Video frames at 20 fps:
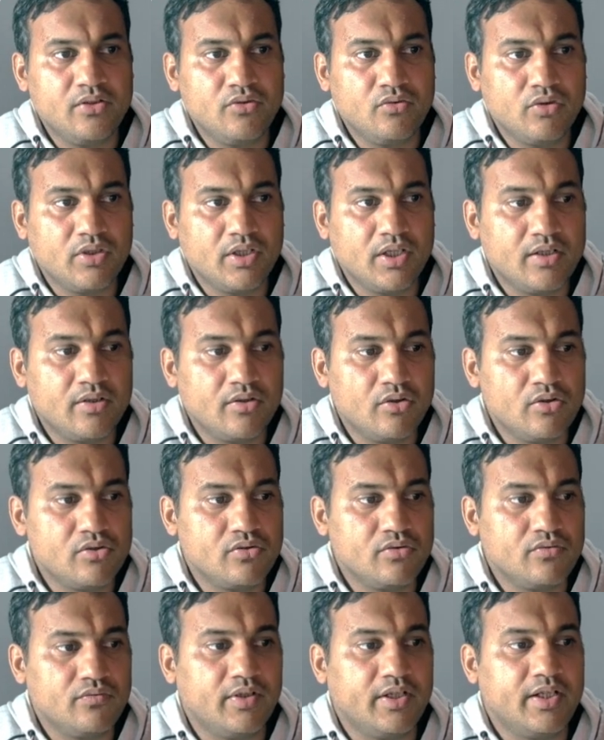you can
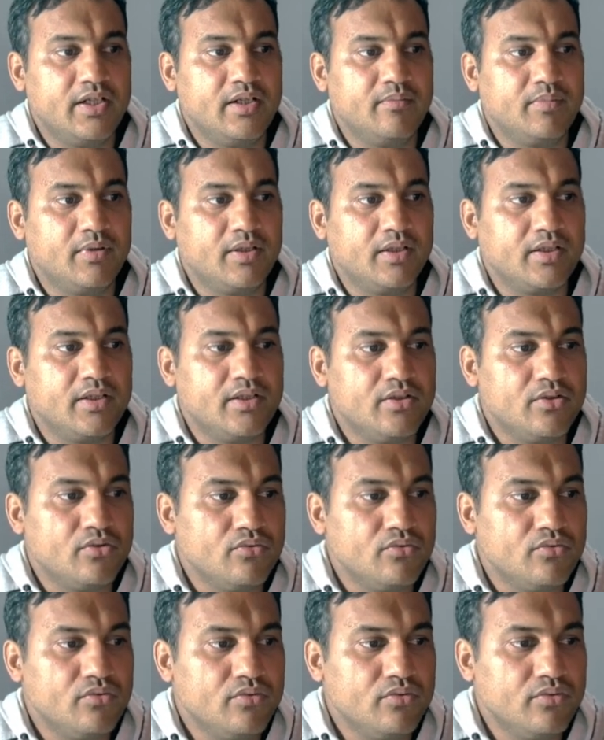also find a plugin
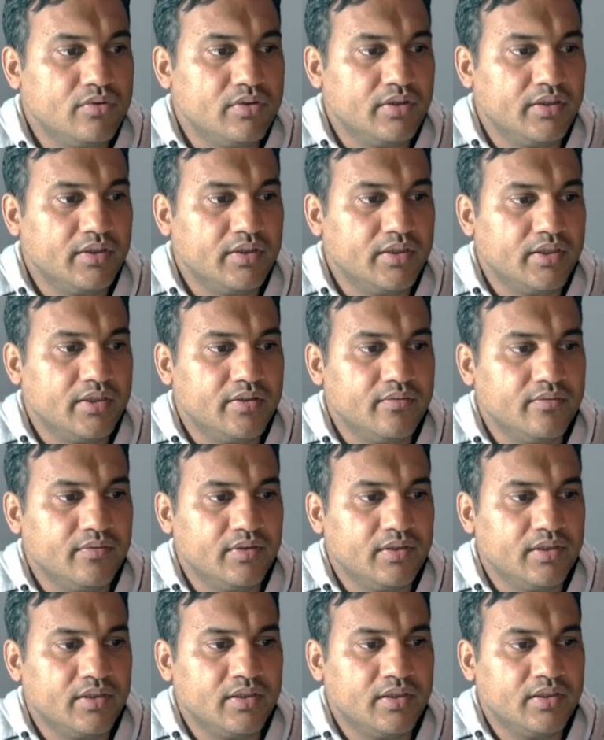to give
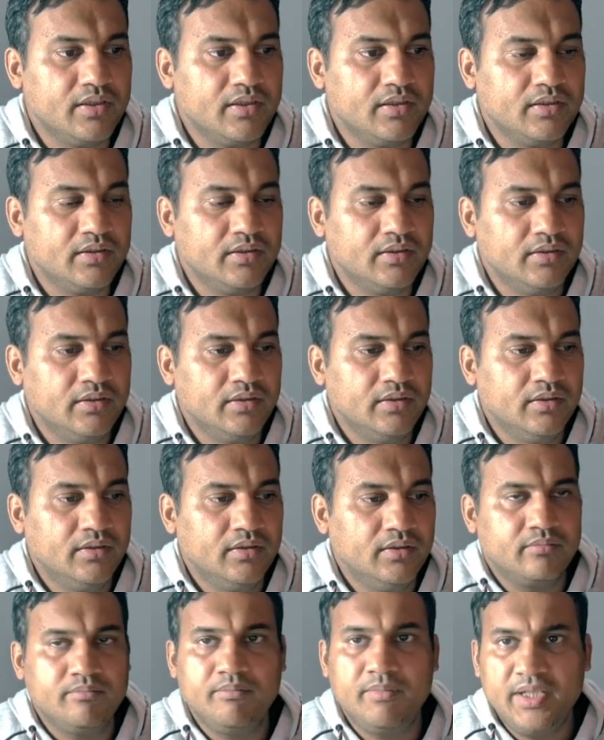a
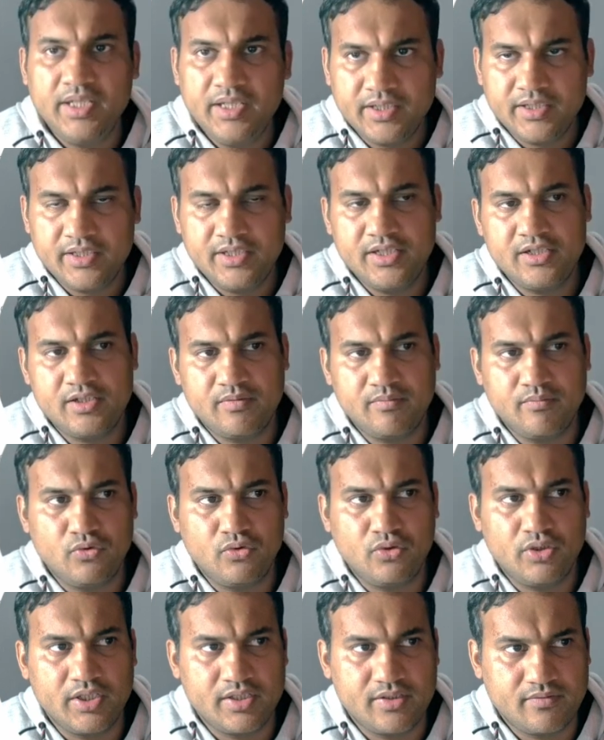maintenance
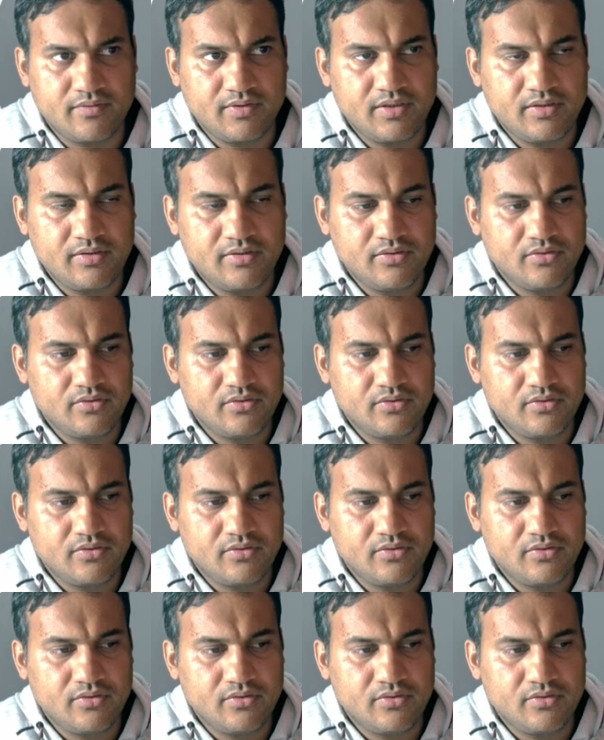mode as well.